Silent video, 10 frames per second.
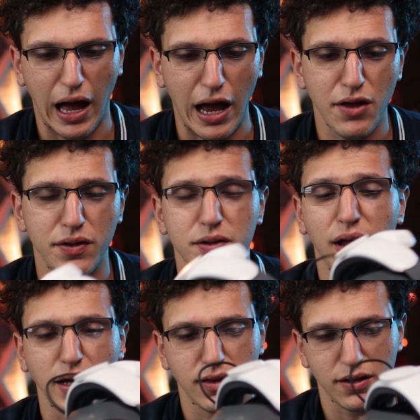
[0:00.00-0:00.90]
I
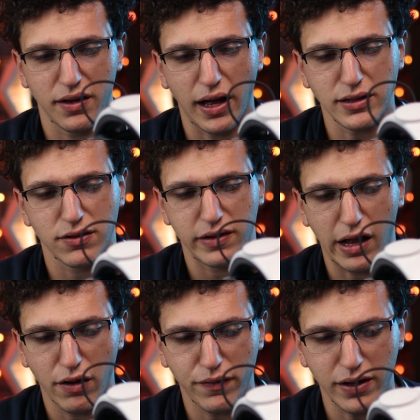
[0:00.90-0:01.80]
like the
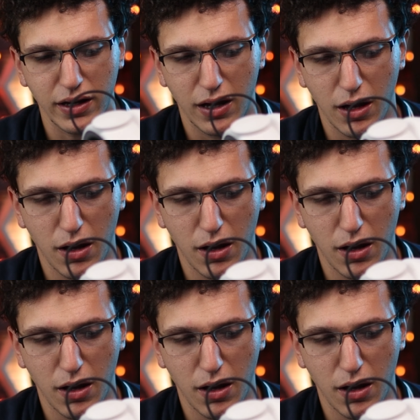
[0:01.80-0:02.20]
style of it,